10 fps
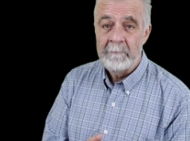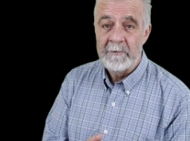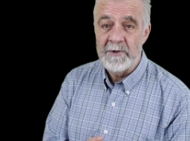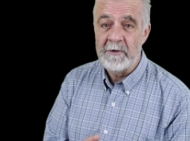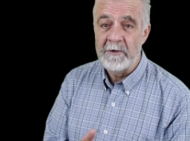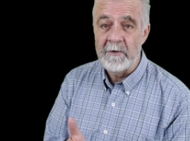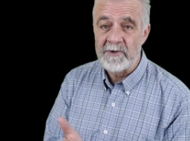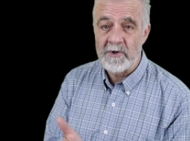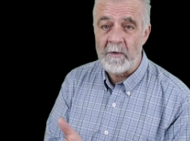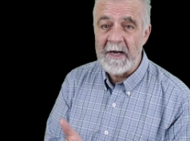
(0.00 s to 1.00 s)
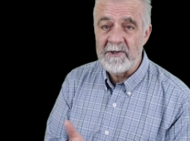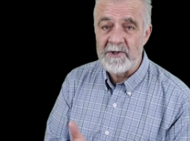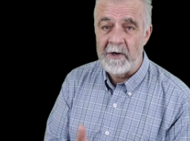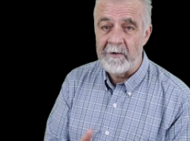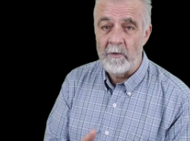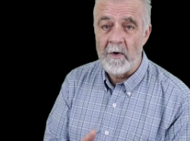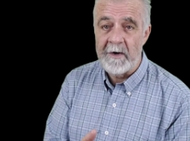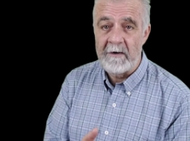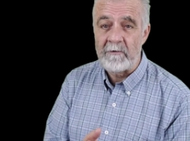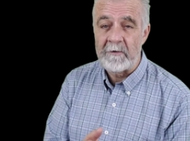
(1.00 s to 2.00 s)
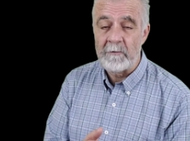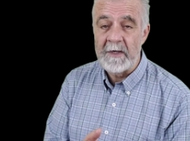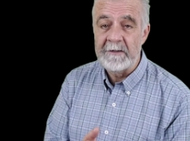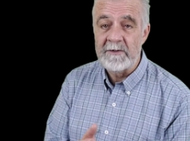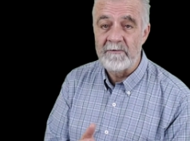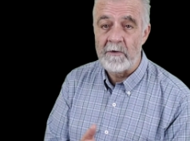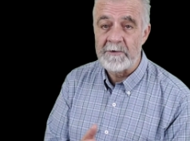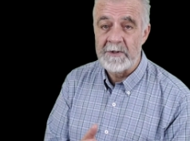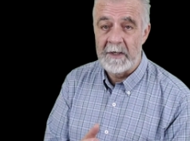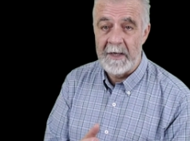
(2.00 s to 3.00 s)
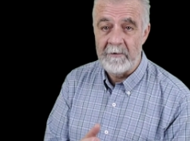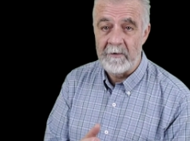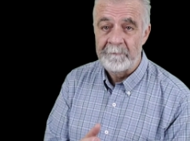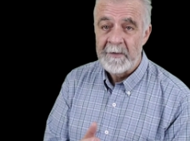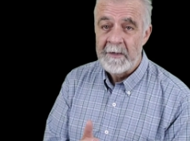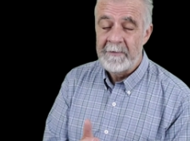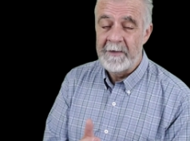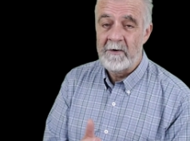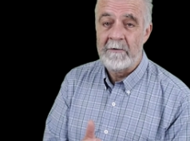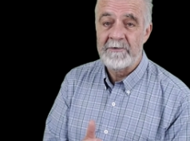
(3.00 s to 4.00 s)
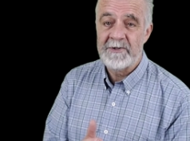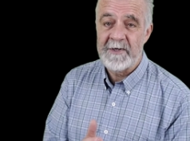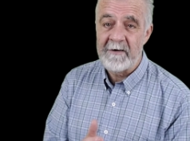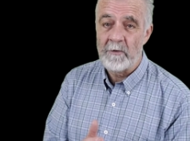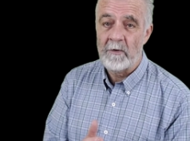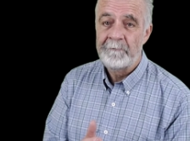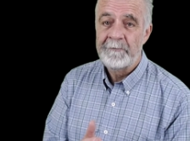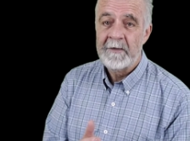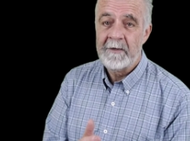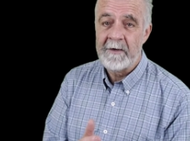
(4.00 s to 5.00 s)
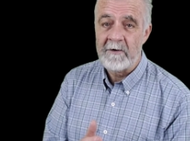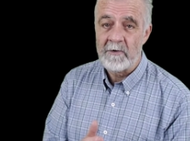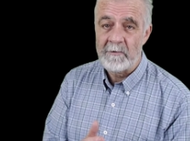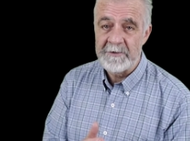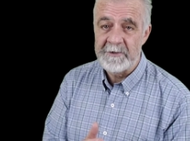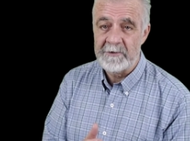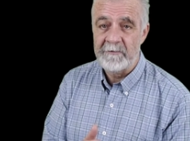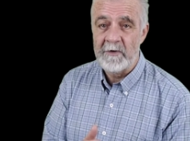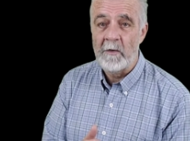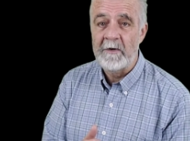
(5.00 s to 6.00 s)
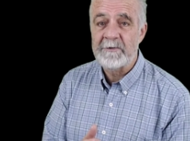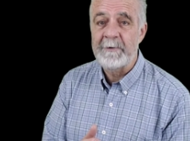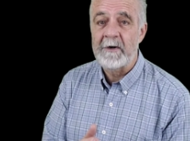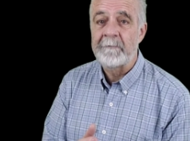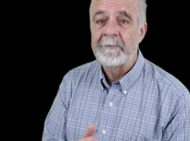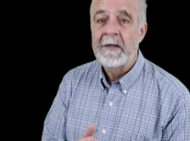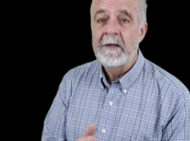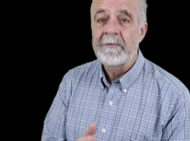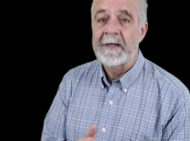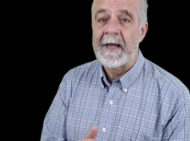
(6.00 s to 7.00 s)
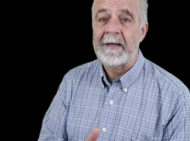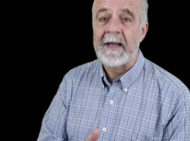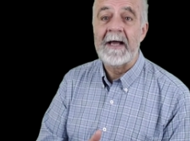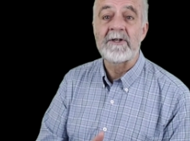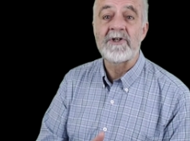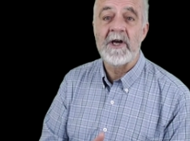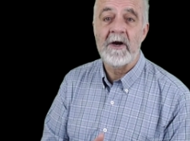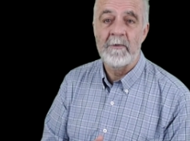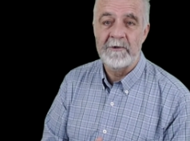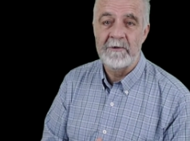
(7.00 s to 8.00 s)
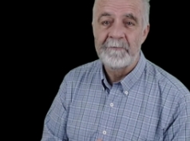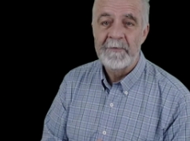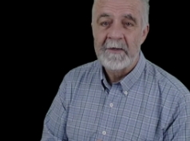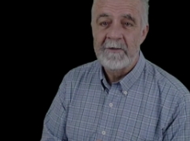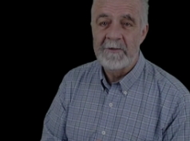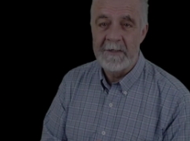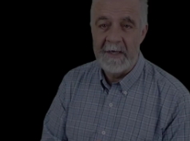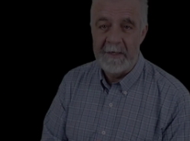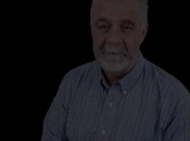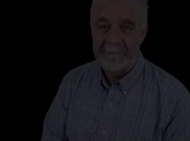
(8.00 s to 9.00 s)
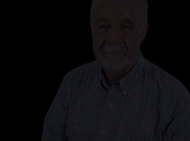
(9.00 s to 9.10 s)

but you can do a screenshot or whatever and read these verses later. There are several characteristics of the Holy Spirit that I'd like to share with you today.